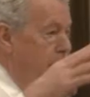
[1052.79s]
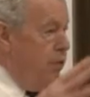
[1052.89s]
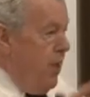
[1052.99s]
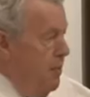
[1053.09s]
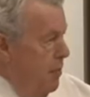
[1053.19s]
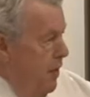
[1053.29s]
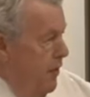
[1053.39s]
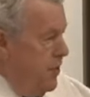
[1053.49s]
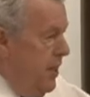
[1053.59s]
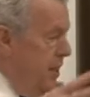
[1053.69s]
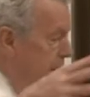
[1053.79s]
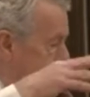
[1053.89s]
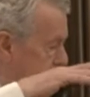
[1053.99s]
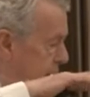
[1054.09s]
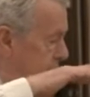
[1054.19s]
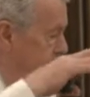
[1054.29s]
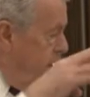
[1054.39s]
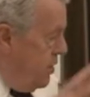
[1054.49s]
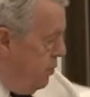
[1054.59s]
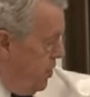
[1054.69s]
prime movers and the
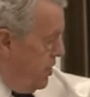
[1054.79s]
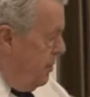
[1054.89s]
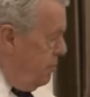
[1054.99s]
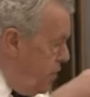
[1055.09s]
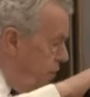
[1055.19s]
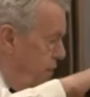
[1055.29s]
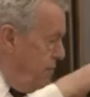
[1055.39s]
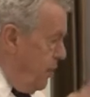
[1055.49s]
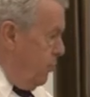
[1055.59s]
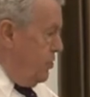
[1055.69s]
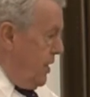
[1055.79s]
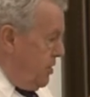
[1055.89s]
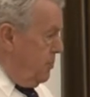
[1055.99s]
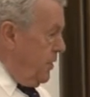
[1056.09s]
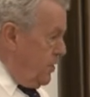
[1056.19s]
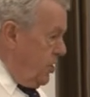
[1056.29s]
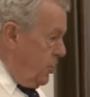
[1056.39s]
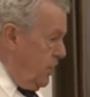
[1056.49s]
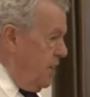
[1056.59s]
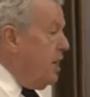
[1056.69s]
antagonists, which then move the bones out of
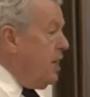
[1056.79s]
position.